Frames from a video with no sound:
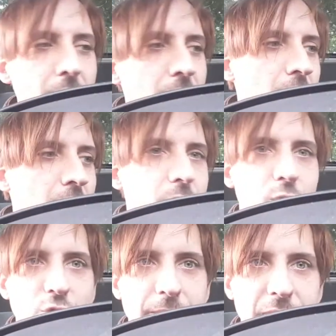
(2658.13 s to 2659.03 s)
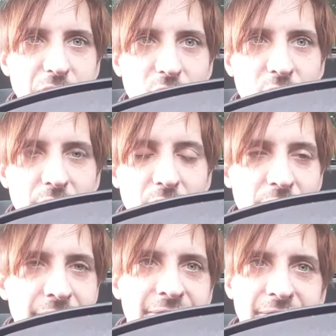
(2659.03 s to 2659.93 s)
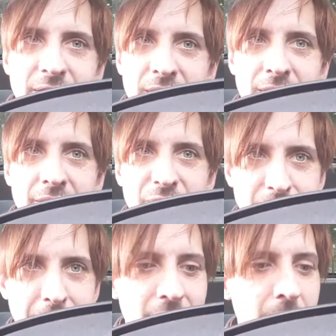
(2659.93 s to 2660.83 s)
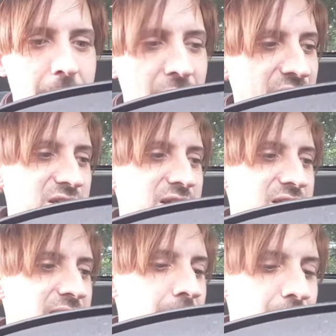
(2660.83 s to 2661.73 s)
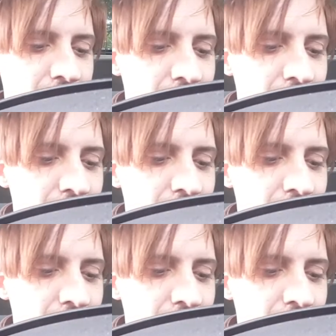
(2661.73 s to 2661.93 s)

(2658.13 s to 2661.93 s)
contributes of the debate about the SLS camera.